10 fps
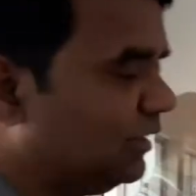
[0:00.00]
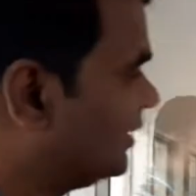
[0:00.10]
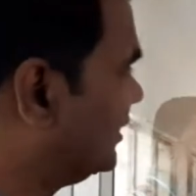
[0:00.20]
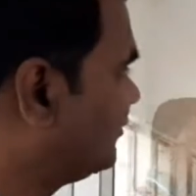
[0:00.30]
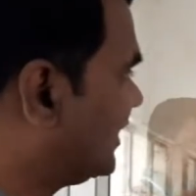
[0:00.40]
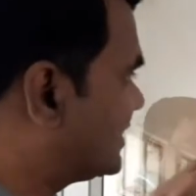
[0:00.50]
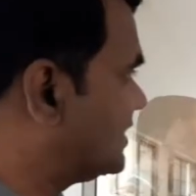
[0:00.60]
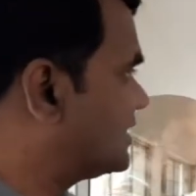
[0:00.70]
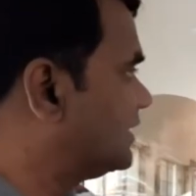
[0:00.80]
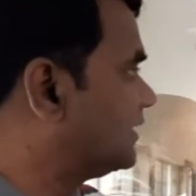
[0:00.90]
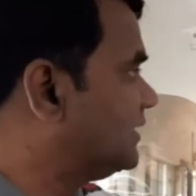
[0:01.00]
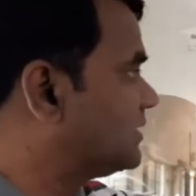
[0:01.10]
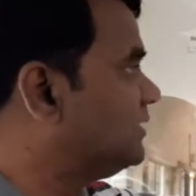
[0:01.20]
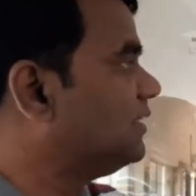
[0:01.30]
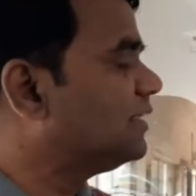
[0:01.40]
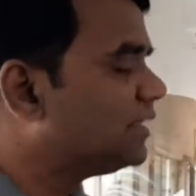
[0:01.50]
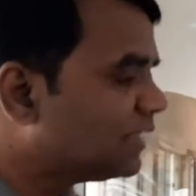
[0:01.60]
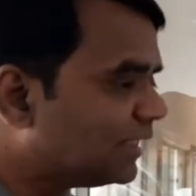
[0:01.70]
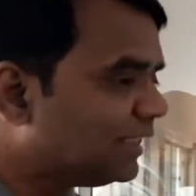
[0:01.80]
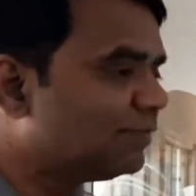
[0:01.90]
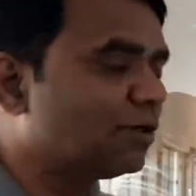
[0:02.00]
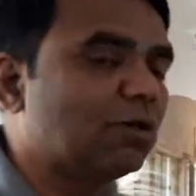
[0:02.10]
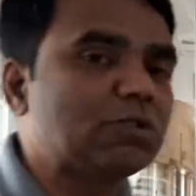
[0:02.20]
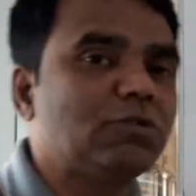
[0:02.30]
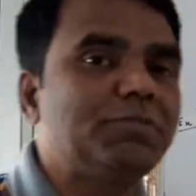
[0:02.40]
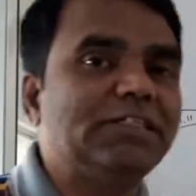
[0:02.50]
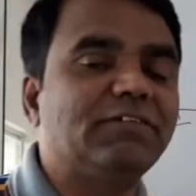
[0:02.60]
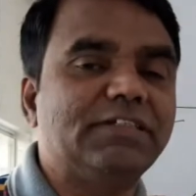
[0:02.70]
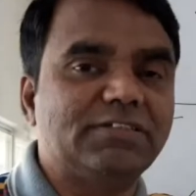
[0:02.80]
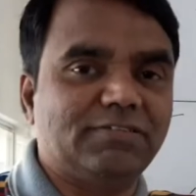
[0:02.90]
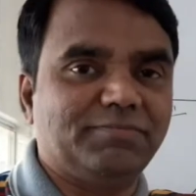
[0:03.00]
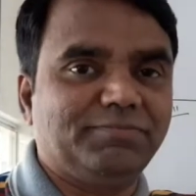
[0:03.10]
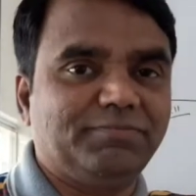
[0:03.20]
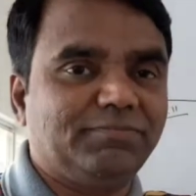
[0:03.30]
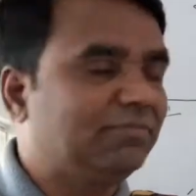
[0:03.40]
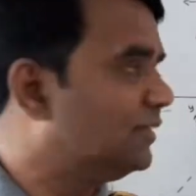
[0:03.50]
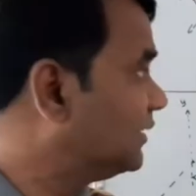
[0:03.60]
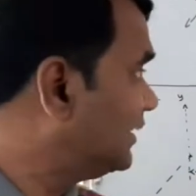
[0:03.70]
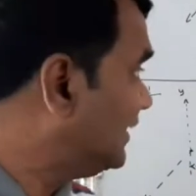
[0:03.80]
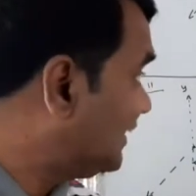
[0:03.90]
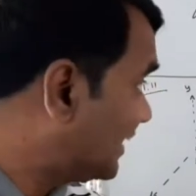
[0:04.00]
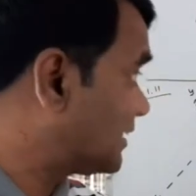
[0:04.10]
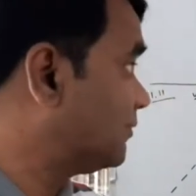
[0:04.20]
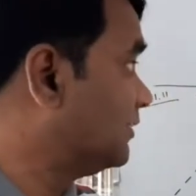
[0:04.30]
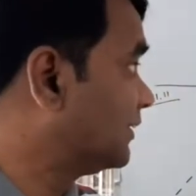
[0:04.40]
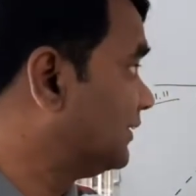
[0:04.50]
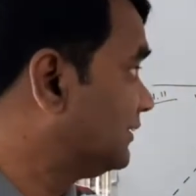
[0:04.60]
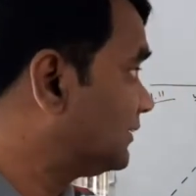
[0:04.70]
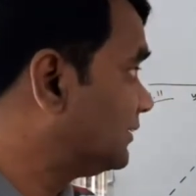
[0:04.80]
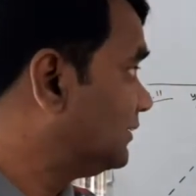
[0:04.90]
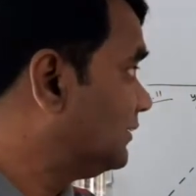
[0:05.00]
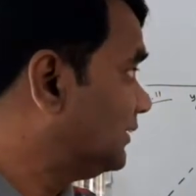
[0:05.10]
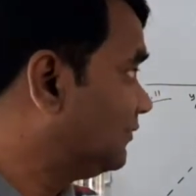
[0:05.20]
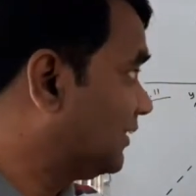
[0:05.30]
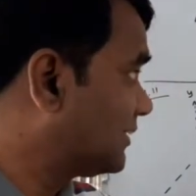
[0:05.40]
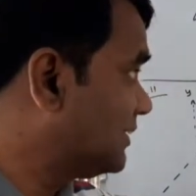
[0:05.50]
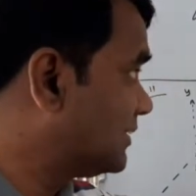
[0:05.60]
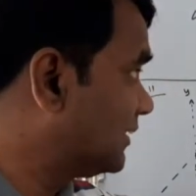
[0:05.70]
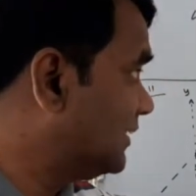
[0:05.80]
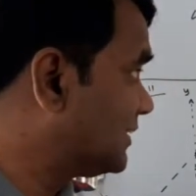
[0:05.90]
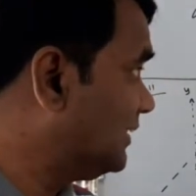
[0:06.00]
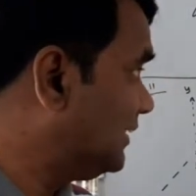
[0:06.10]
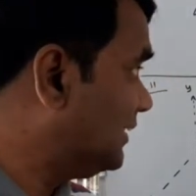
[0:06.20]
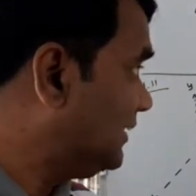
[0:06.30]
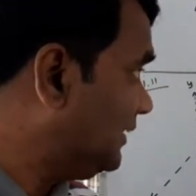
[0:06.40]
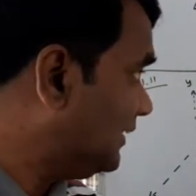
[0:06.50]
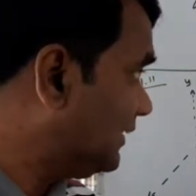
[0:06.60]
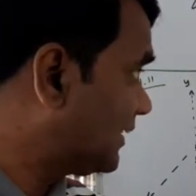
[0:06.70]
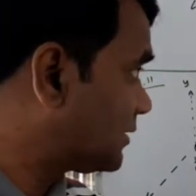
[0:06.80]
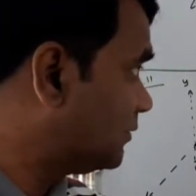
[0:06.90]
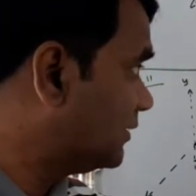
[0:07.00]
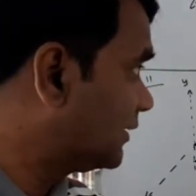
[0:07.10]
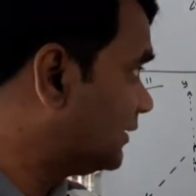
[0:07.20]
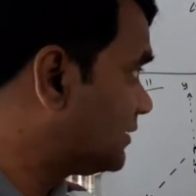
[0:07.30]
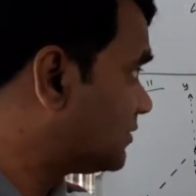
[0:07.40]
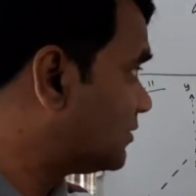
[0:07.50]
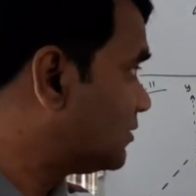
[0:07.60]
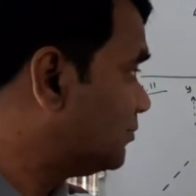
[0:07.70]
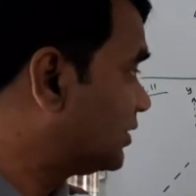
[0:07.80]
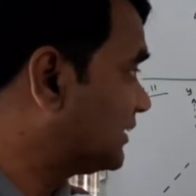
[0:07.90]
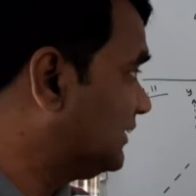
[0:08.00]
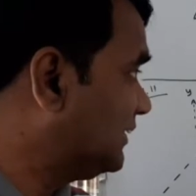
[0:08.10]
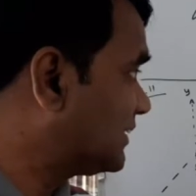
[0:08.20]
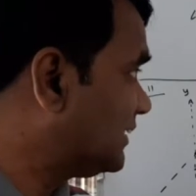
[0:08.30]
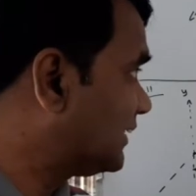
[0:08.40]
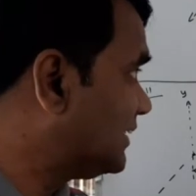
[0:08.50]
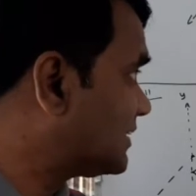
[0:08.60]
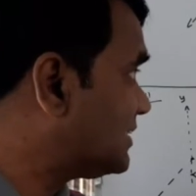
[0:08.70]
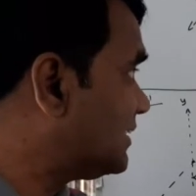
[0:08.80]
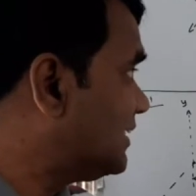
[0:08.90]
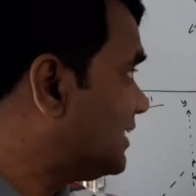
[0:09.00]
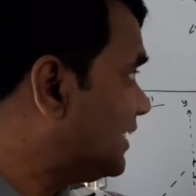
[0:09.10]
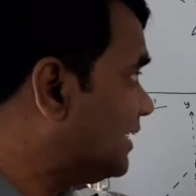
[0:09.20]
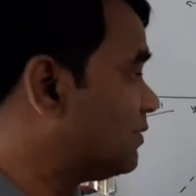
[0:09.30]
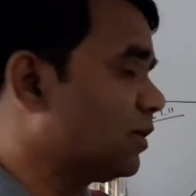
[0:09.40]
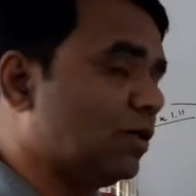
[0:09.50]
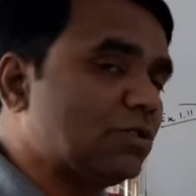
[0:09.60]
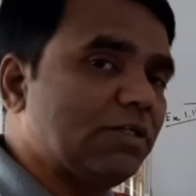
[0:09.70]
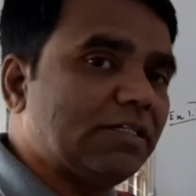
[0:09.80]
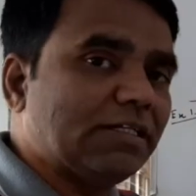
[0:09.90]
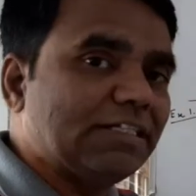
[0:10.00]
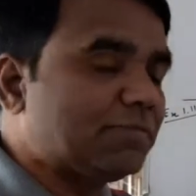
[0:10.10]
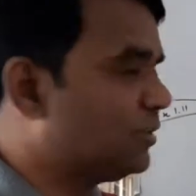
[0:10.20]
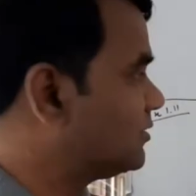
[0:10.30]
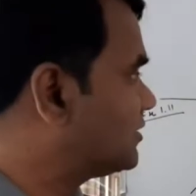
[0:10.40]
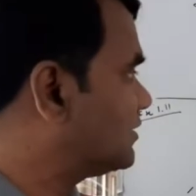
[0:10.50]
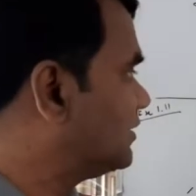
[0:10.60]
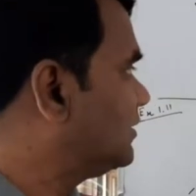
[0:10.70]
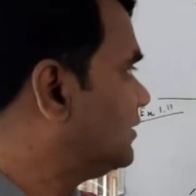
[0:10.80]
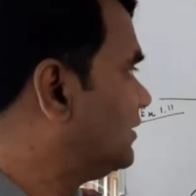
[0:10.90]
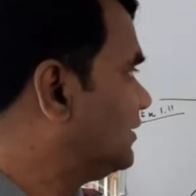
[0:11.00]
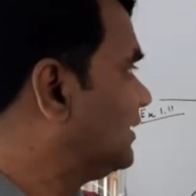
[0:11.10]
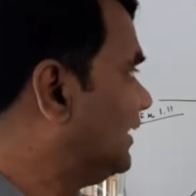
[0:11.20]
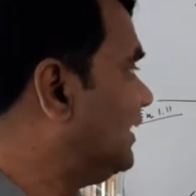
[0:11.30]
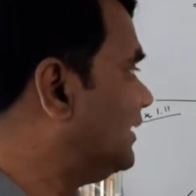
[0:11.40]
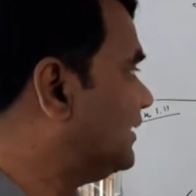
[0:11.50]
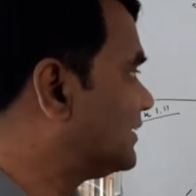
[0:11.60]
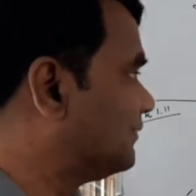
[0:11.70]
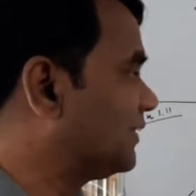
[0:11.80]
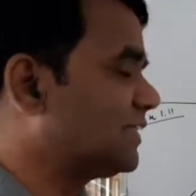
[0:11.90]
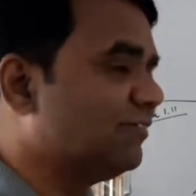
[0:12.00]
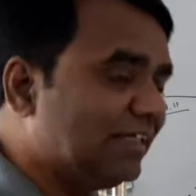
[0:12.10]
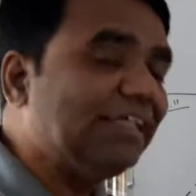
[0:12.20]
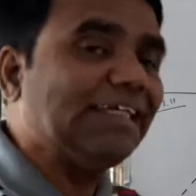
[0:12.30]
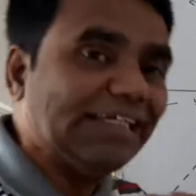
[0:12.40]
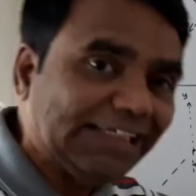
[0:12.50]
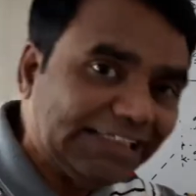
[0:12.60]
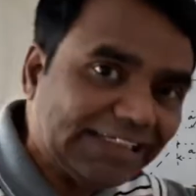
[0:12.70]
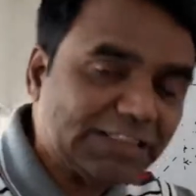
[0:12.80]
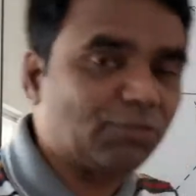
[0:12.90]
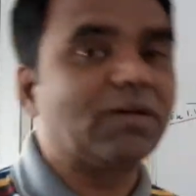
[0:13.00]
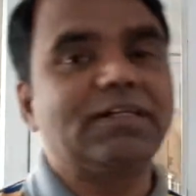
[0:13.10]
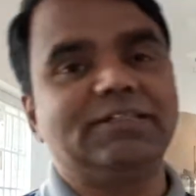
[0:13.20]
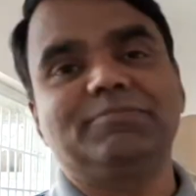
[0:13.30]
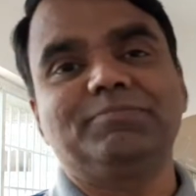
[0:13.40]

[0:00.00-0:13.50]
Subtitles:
If x is increasing, E will also be increasing. Ex will increase. If x is increasing, Ex will increase. Because Ex increases, E will also increase, because E is effectively Ex only.